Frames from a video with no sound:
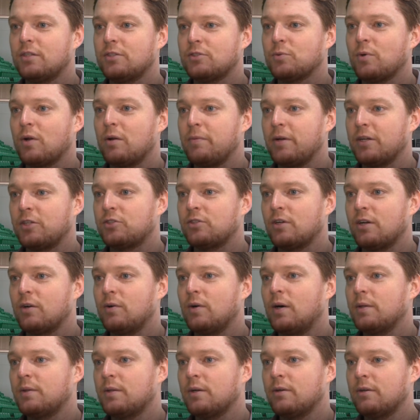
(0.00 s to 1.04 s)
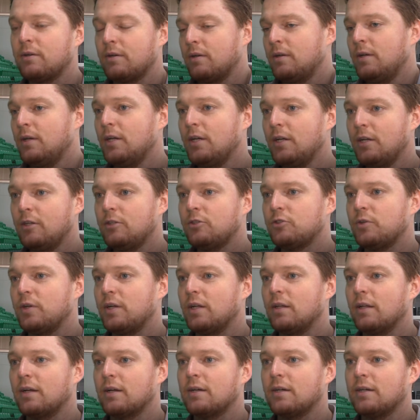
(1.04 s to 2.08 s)
Just want to make sure I go out there and
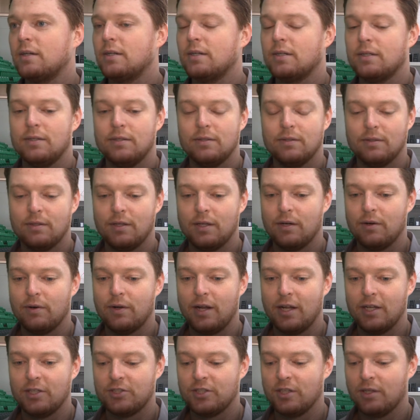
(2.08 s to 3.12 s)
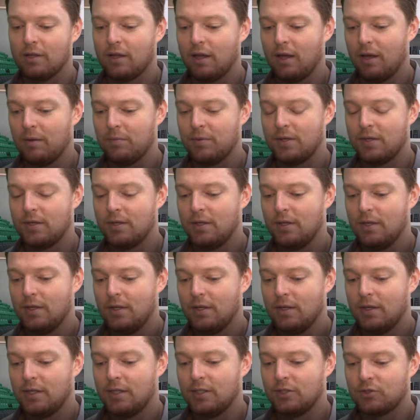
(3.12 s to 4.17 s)
treat it like an NHL game
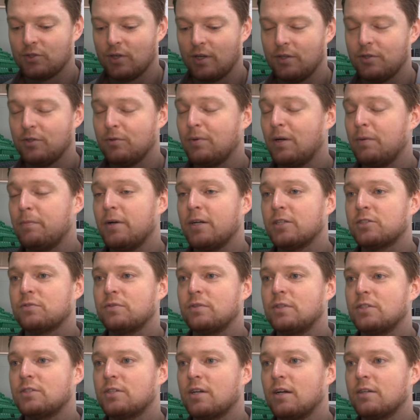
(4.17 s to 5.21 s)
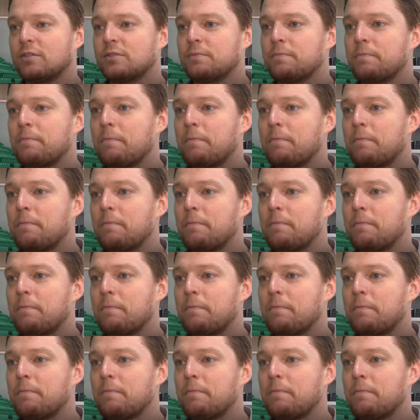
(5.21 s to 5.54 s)
and try to do my best for these guys.